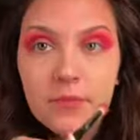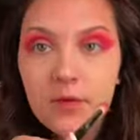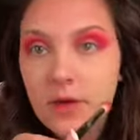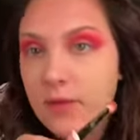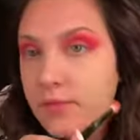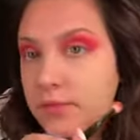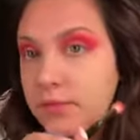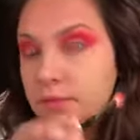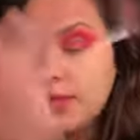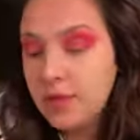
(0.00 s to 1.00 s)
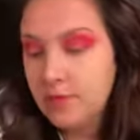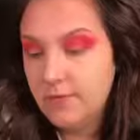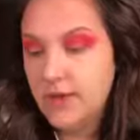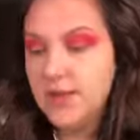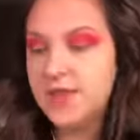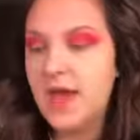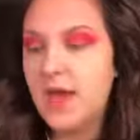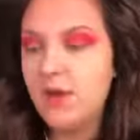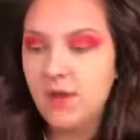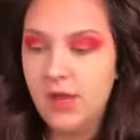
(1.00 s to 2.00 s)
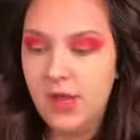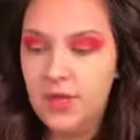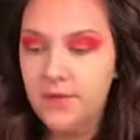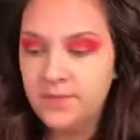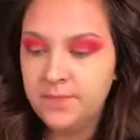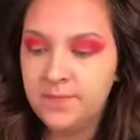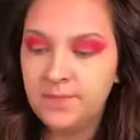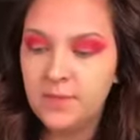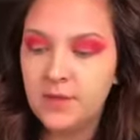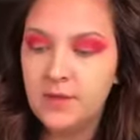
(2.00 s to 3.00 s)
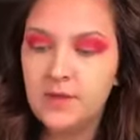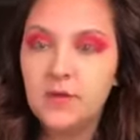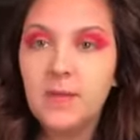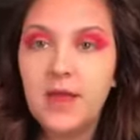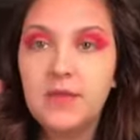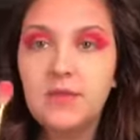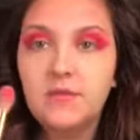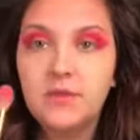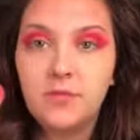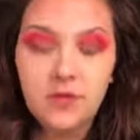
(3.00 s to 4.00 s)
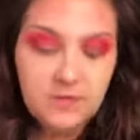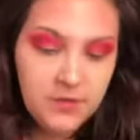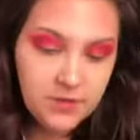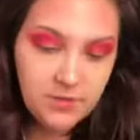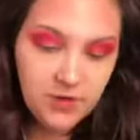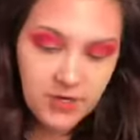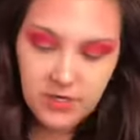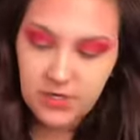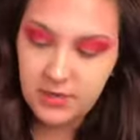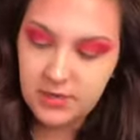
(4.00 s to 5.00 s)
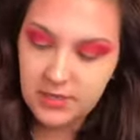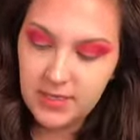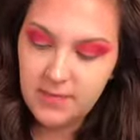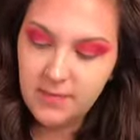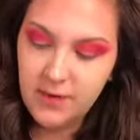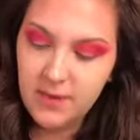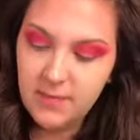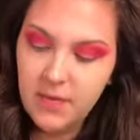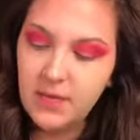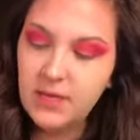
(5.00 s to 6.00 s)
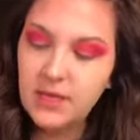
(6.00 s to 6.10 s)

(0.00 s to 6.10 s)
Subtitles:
Okay, now that we've got that on, I'm going to go back in with the previous brush, get that bright pink